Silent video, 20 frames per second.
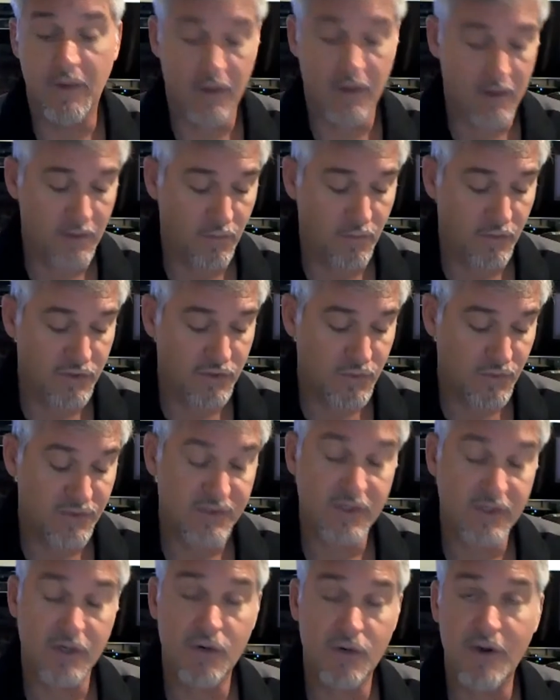which
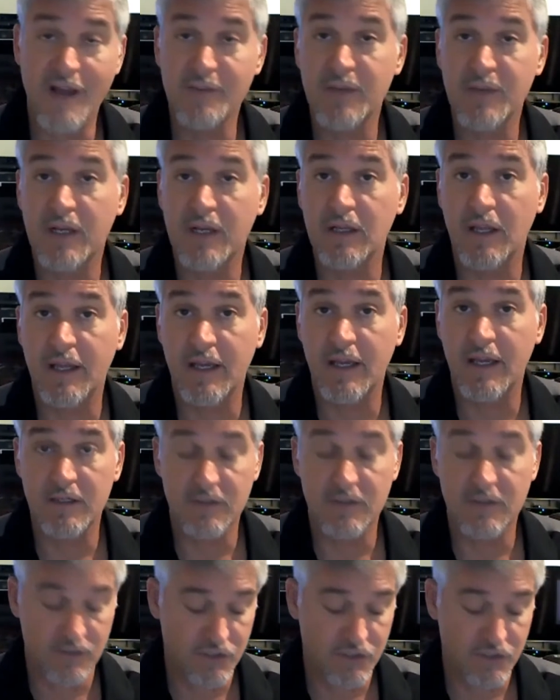was Craig
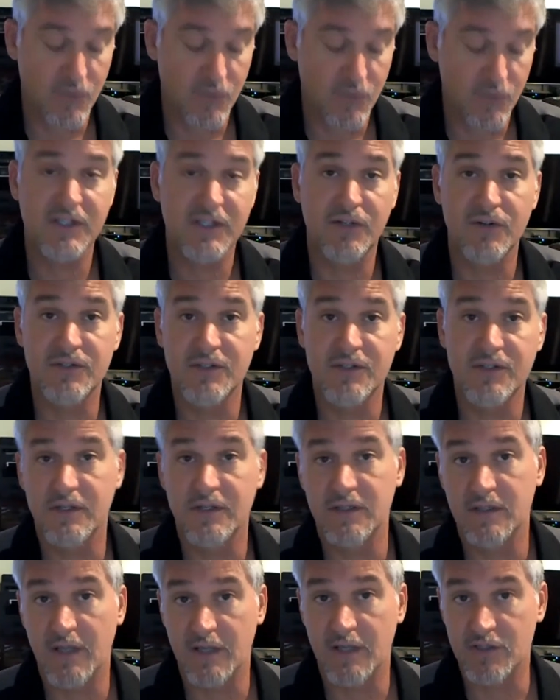McLean, Joe
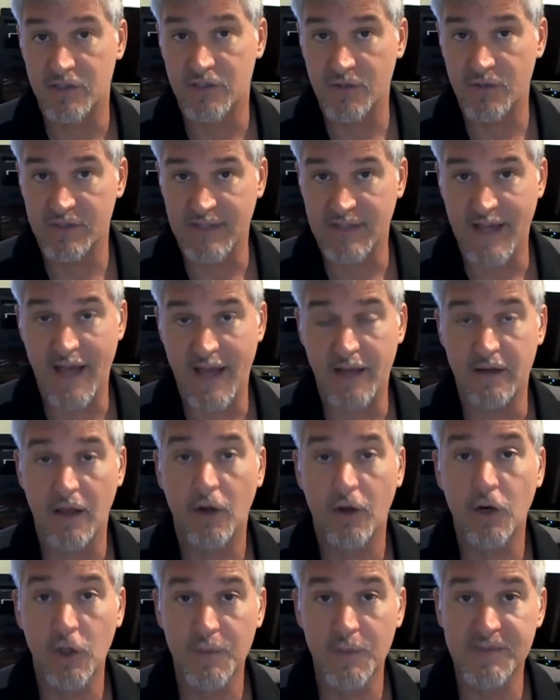Sigurdson, and Joe's dad,
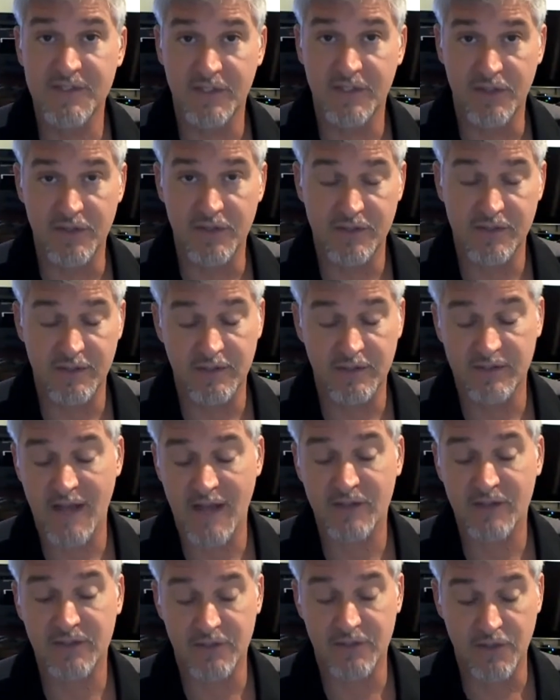Herb Sigurdson, is
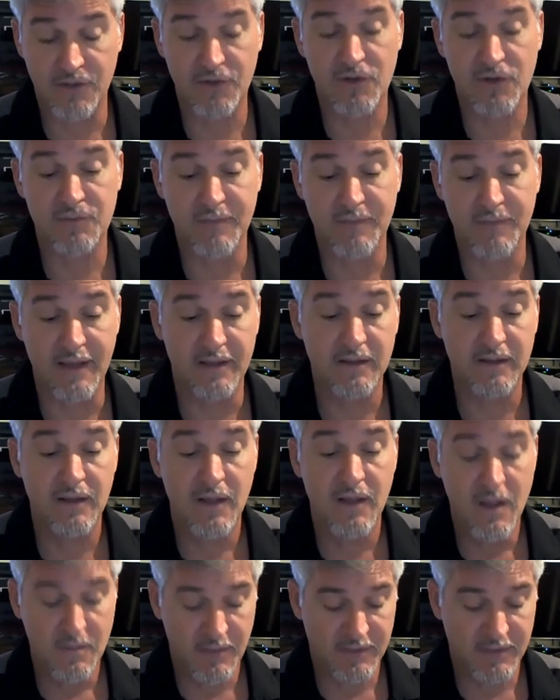actually the third man.
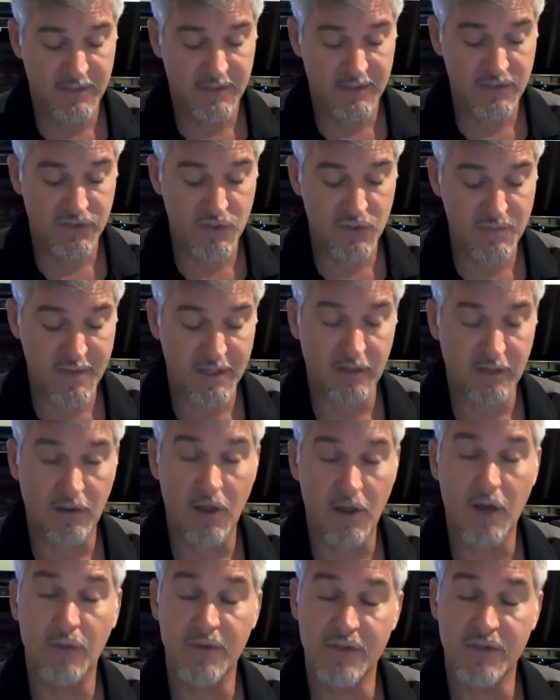But these two men,
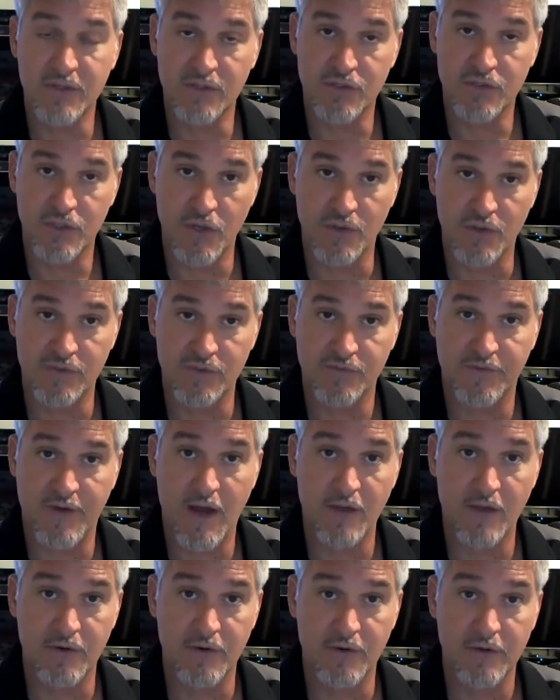along with Joe's
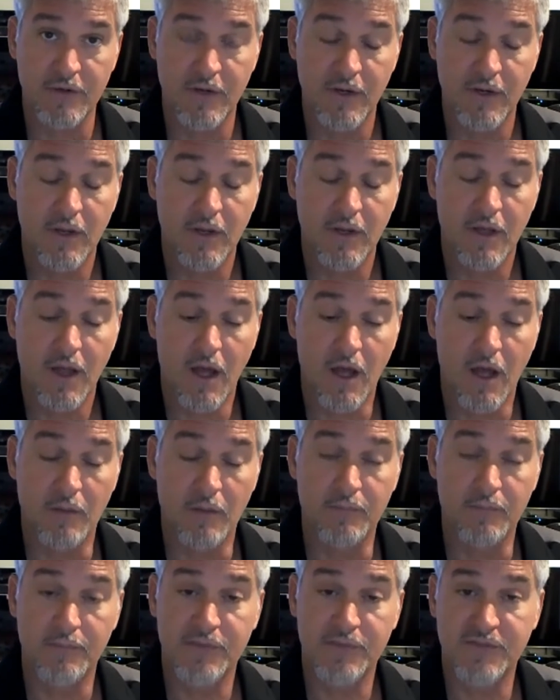father,
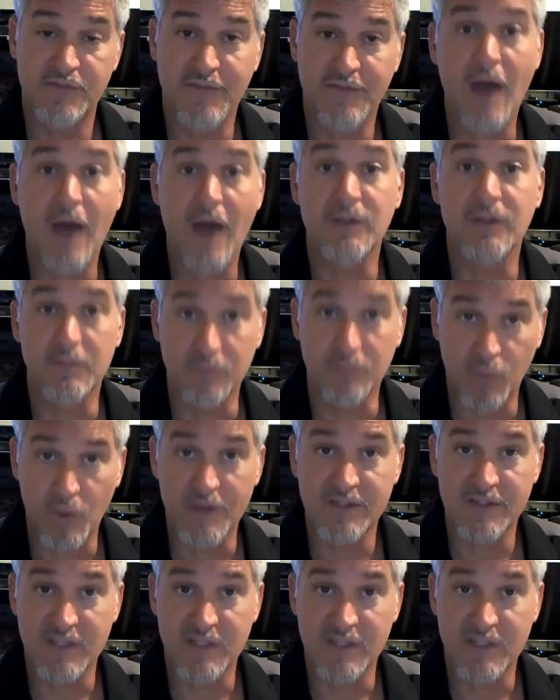founded Boys to